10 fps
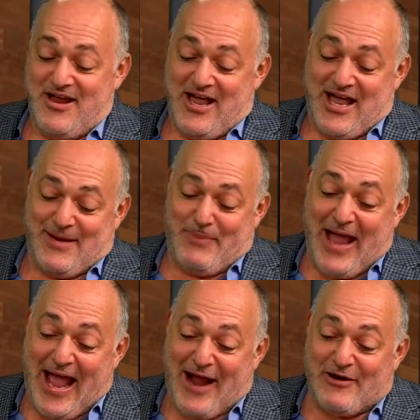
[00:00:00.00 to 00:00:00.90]
And
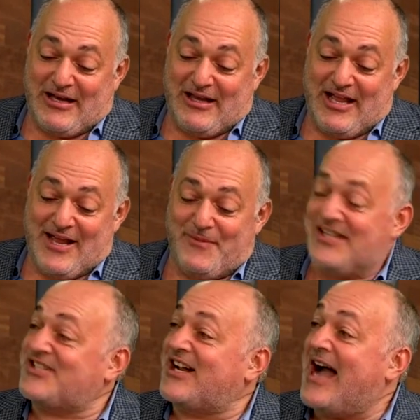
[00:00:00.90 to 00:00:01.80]
apparently,
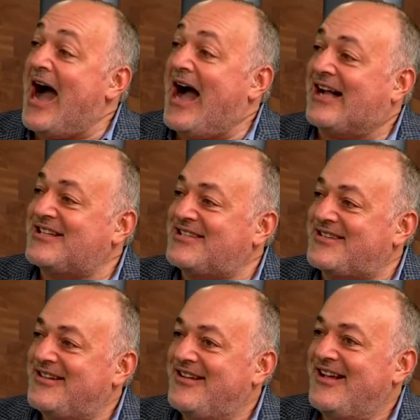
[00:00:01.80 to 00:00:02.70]
Mr.
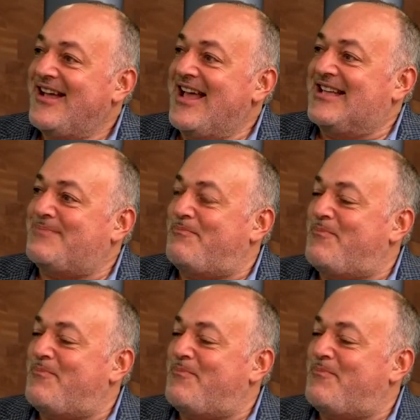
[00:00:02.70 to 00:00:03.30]
Gox is...